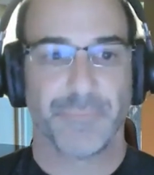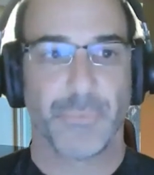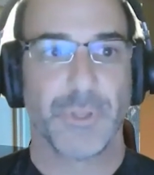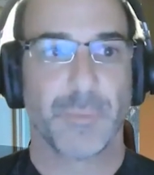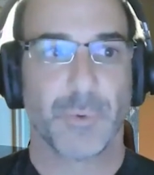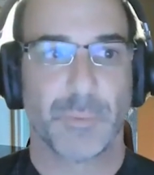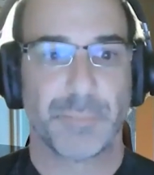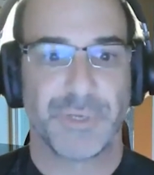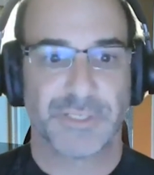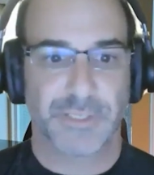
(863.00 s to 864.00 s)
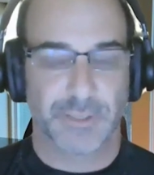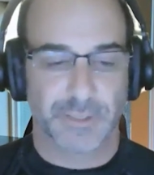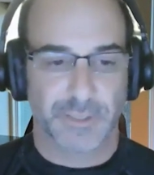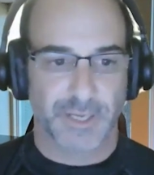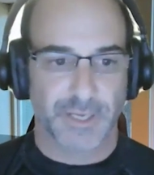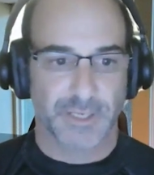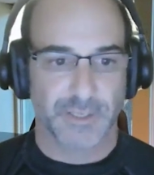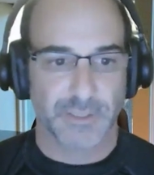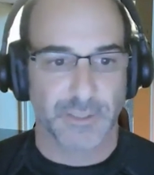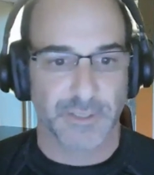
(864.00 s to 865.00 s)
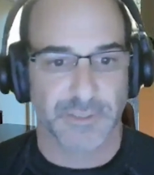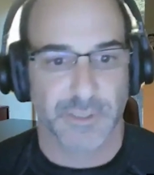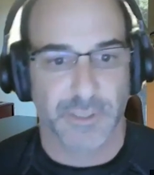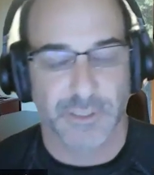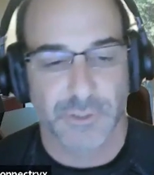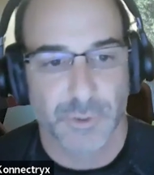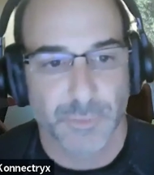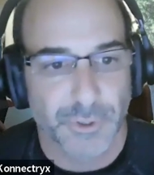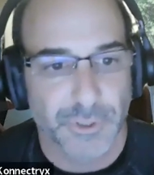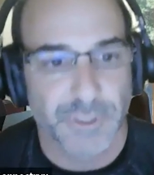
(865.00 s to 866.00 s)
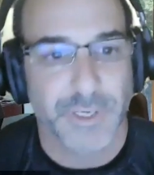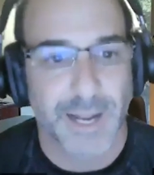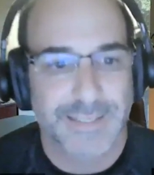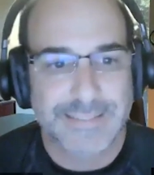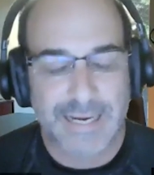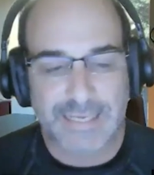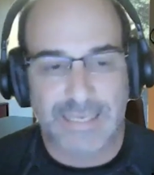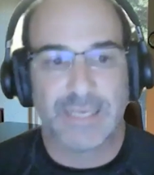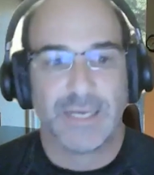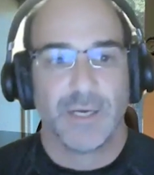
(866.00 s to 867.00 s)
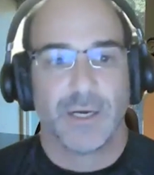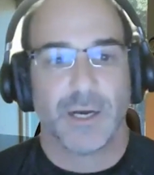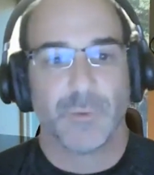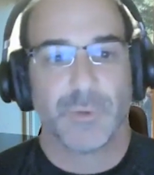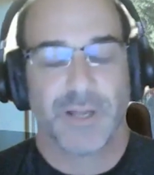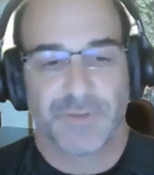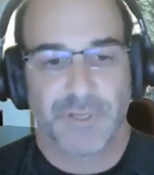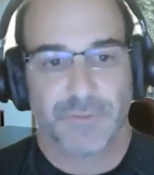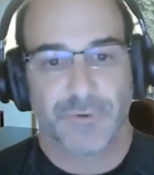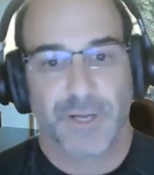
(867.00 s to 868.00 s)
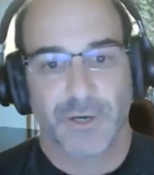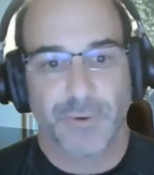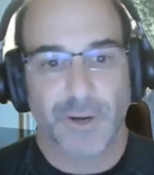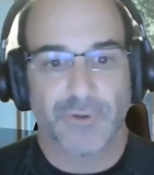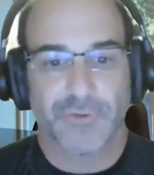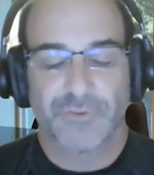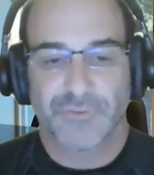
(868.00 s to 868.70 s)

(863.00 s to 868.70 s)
number one piece that they, as a consumer, non-techie, would have to get their head around.